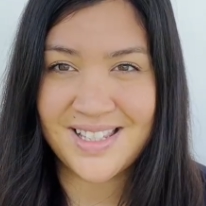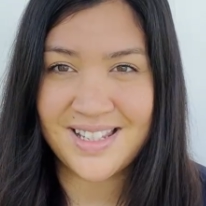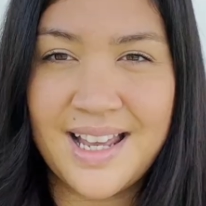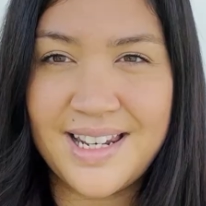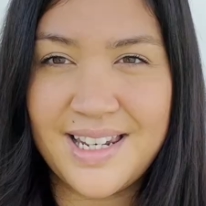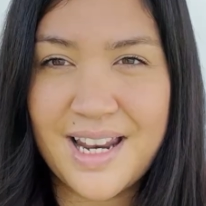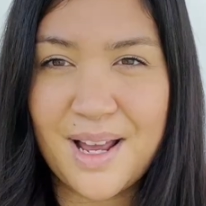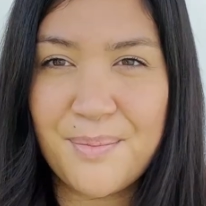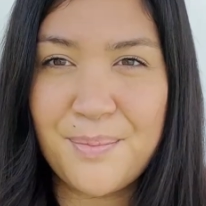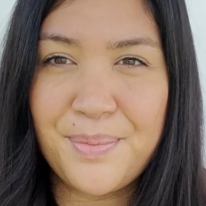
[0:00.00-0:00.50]

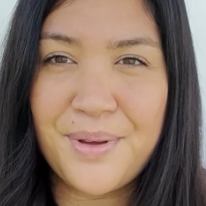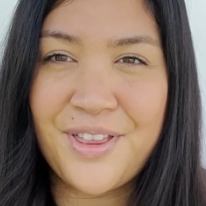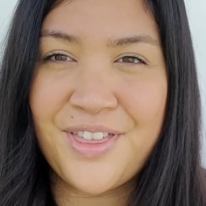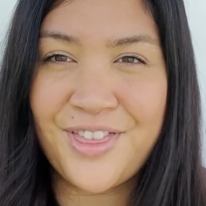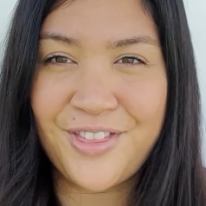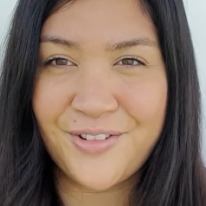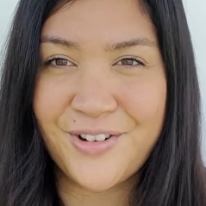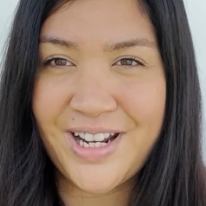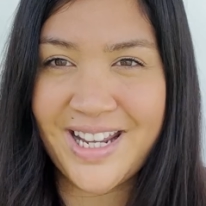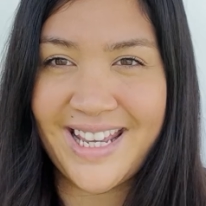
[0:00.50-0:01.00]
Number
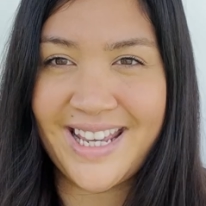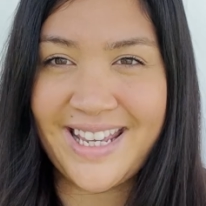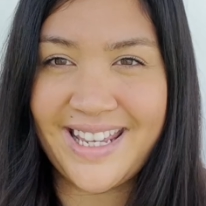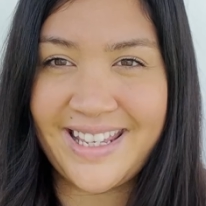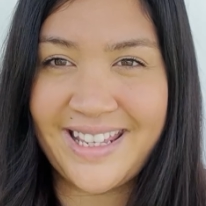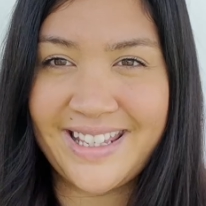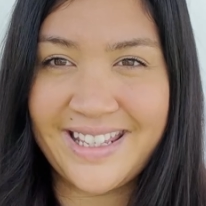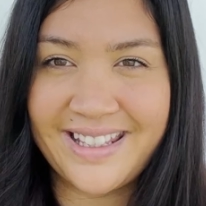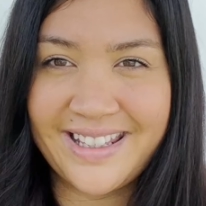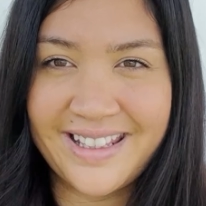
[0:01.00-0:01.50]
three,
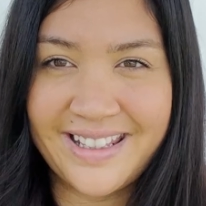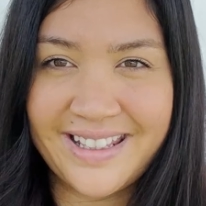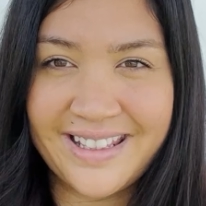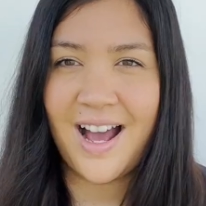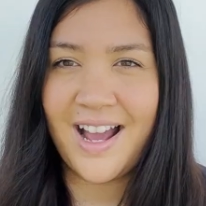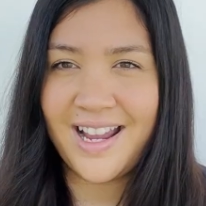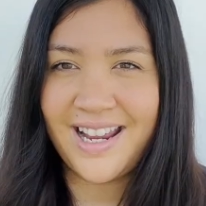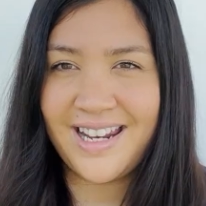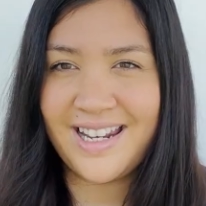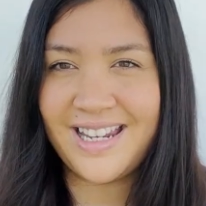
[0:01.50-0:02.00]

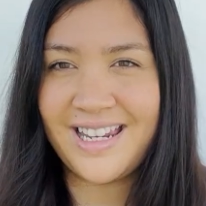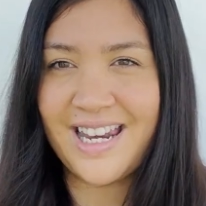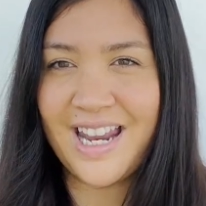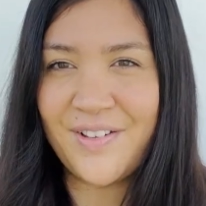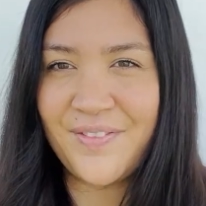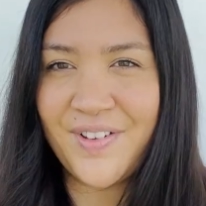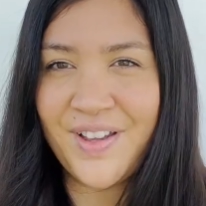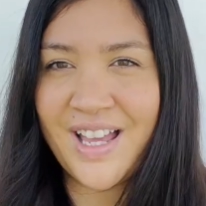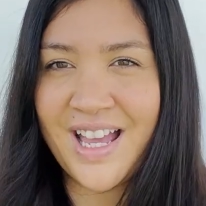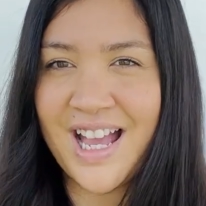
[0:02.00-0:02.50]
I
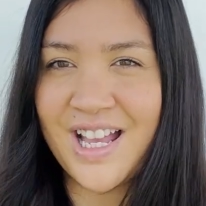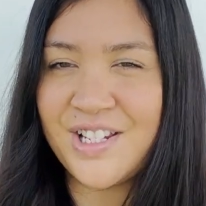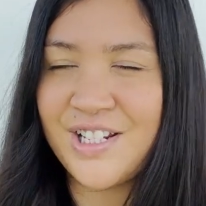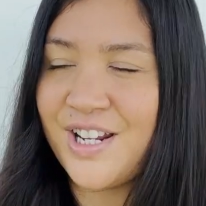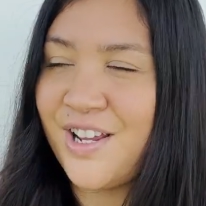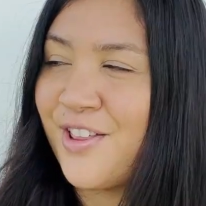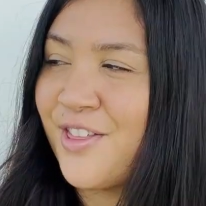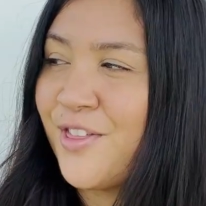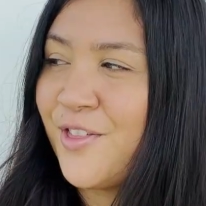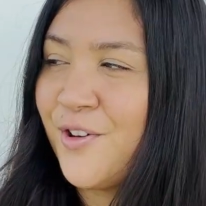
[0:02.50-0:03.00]
never actually
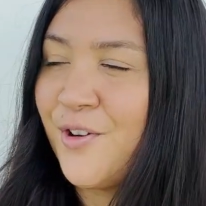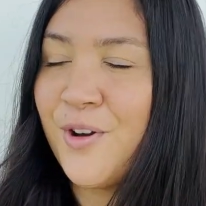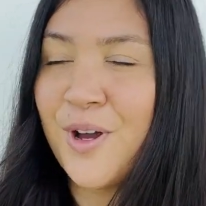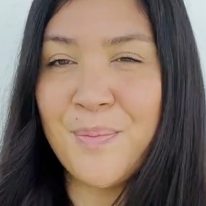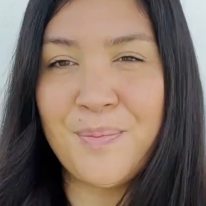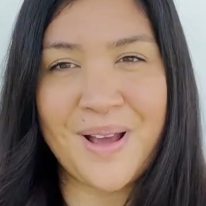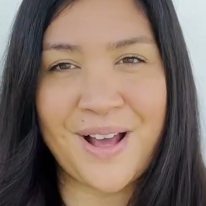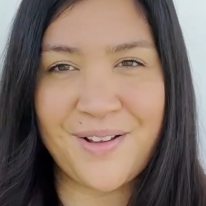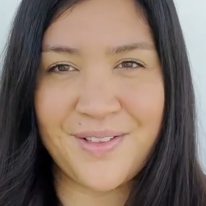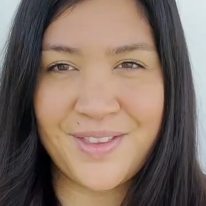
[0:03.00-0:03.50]
thought
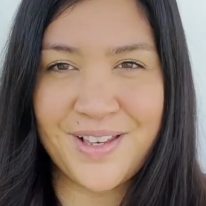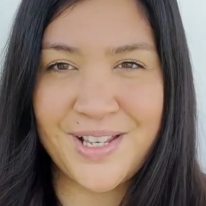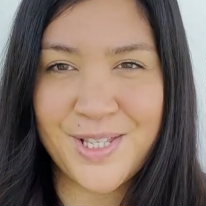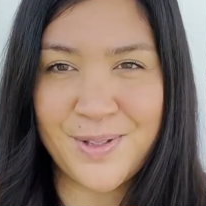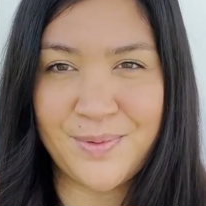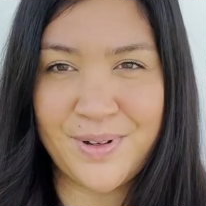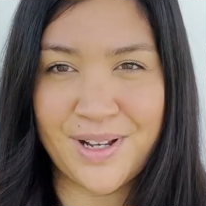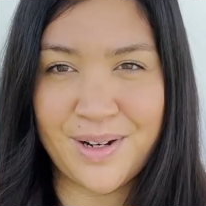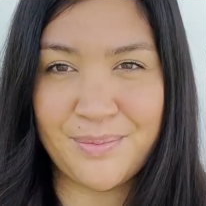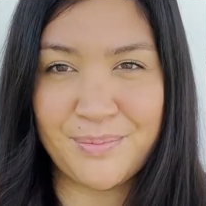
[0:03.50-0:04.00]
about this
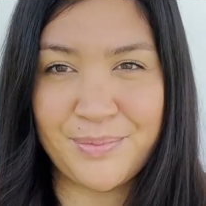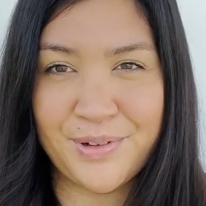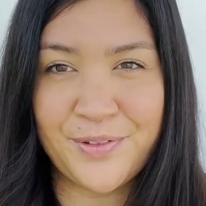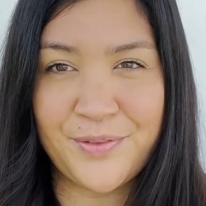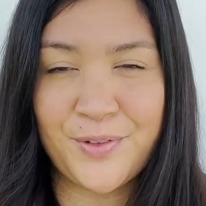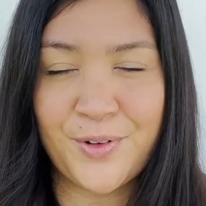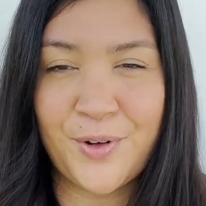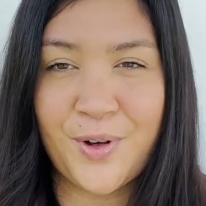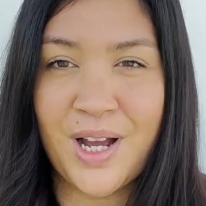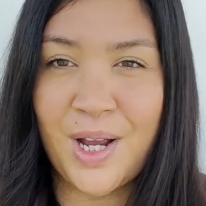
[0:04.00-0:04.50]
one
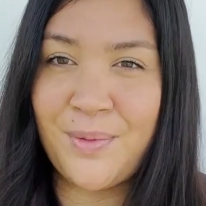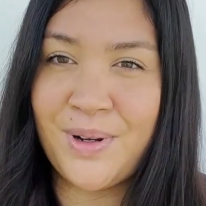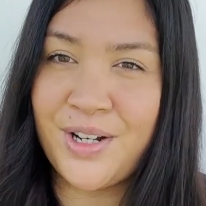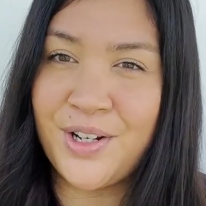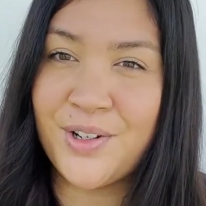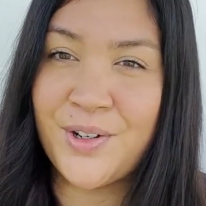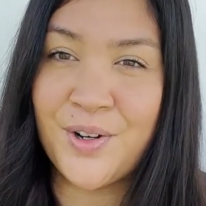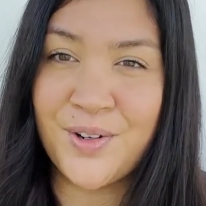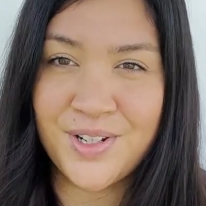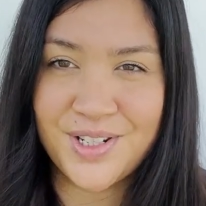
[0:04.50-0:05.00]
before I went
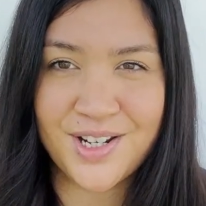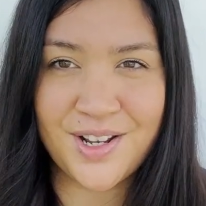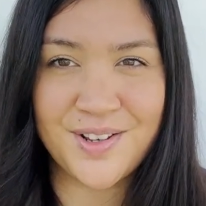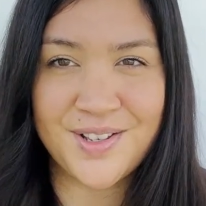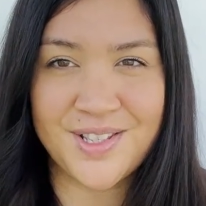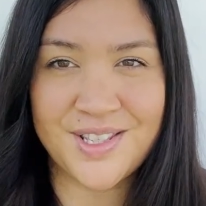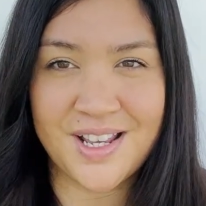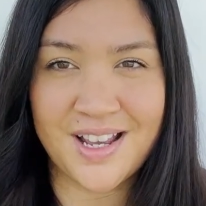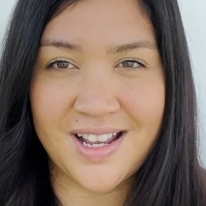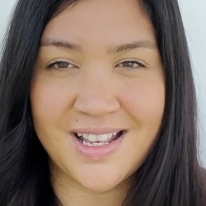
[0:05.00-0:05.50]
condo
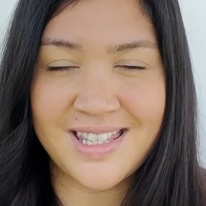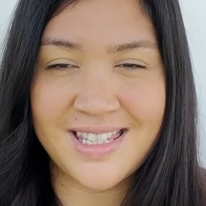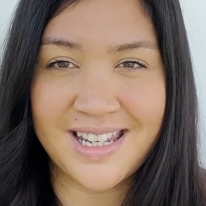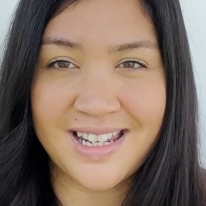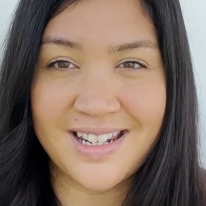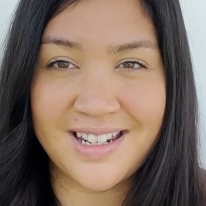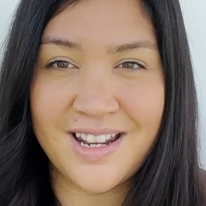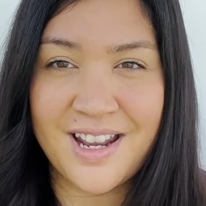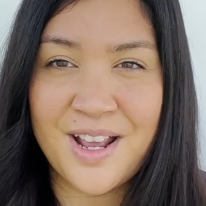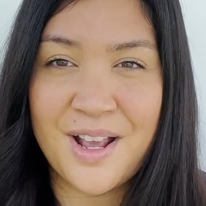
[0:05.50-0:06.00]

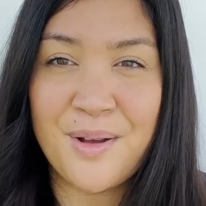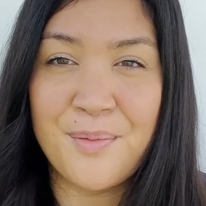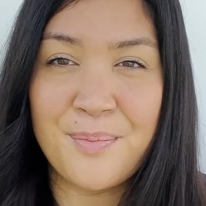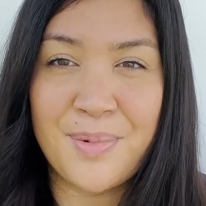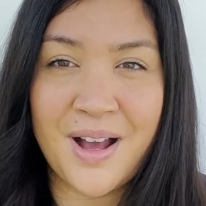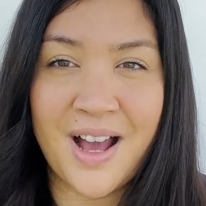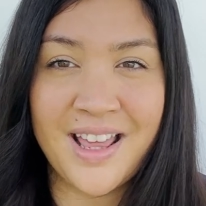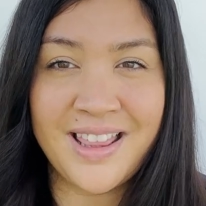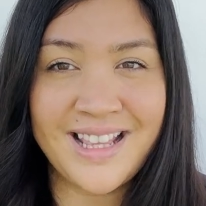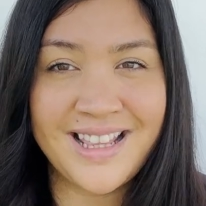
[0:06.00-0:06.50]
searching,
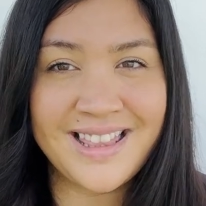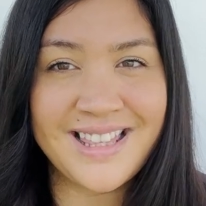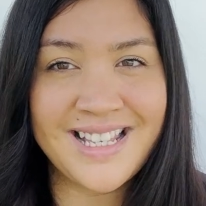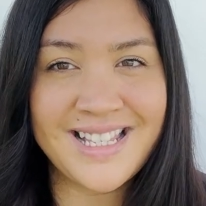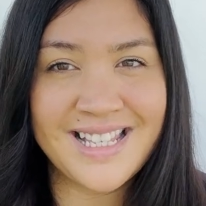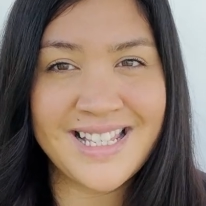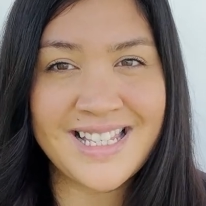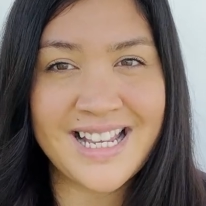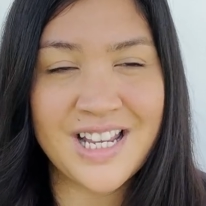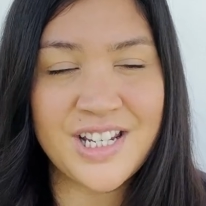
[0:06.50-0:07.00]
but I think this
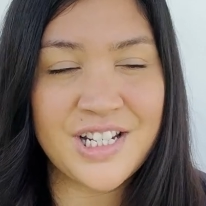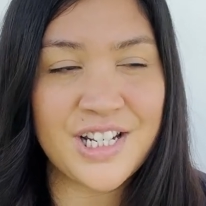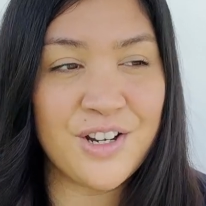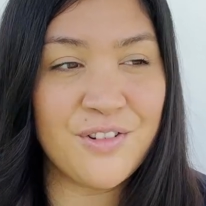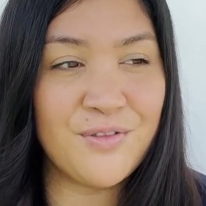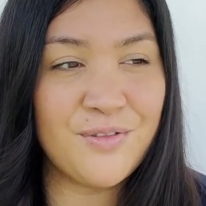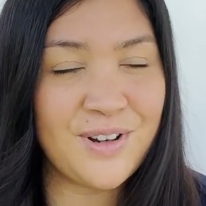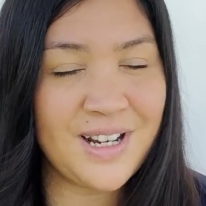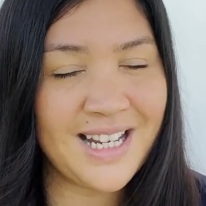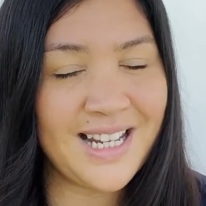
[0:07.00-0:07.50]
is actually a
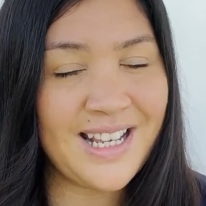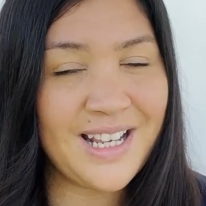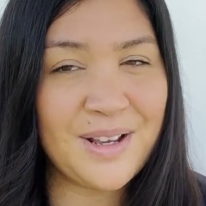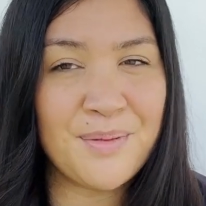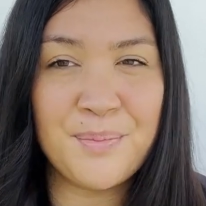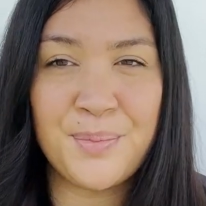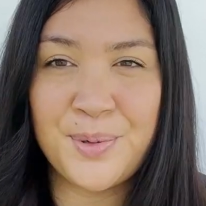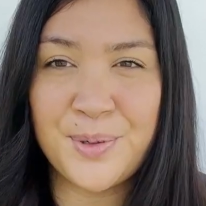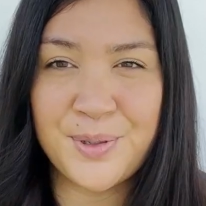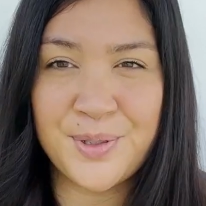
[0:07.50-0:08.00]
really
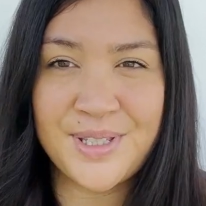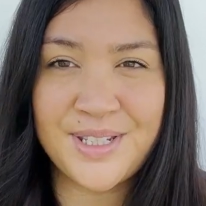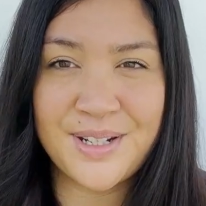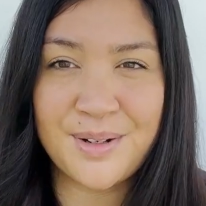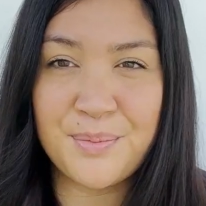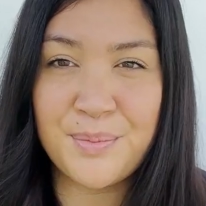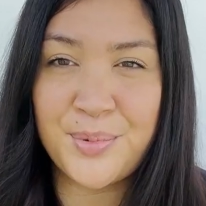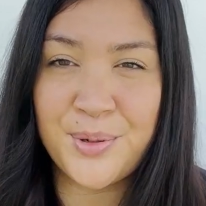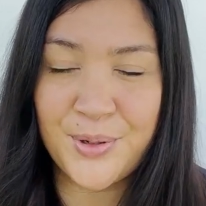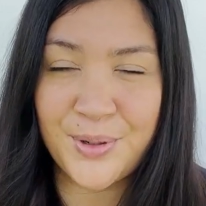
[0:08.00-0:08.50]

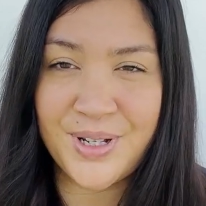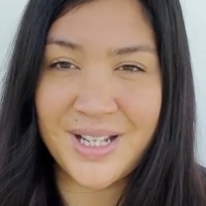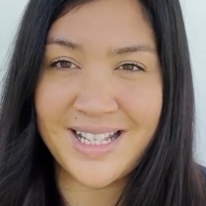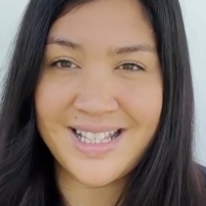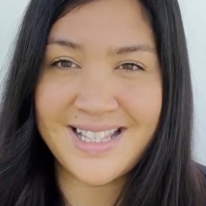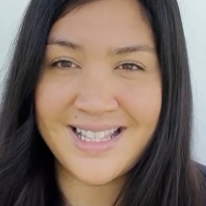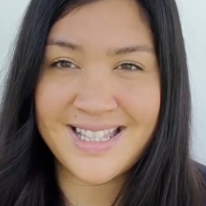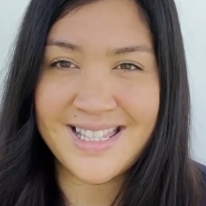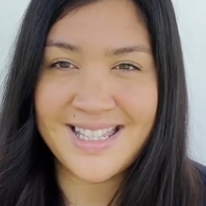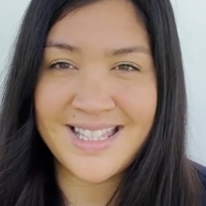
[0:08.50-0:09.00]
important point.